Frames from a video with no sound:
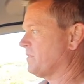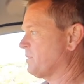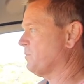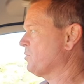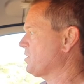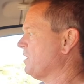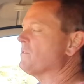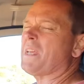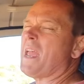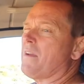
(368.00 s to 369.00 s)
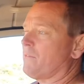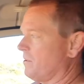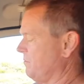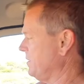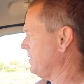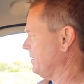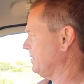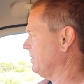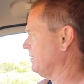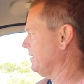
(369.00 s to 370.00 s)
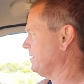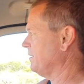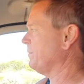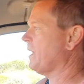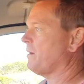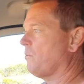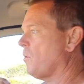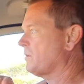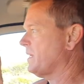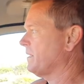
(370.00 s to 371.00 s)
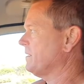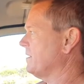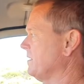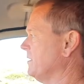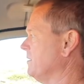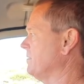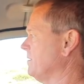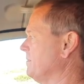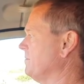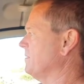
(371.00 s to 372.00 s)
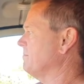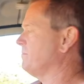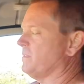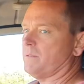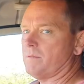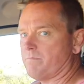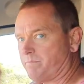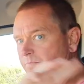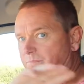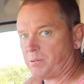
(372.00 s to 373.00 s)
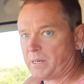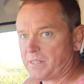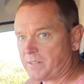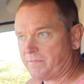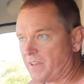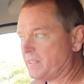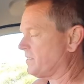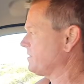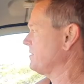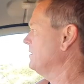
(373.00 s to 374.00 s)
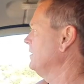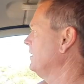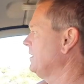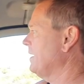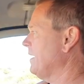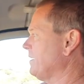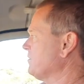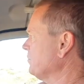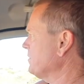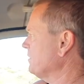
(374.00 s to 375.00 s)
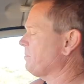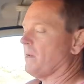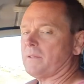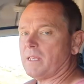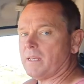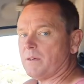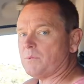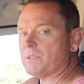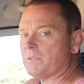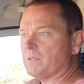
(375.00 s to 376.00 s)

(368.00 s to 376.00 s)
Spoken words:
Small shells everywhere. And then we had a walk down to the predator fence. Had a talk to the bloke there that was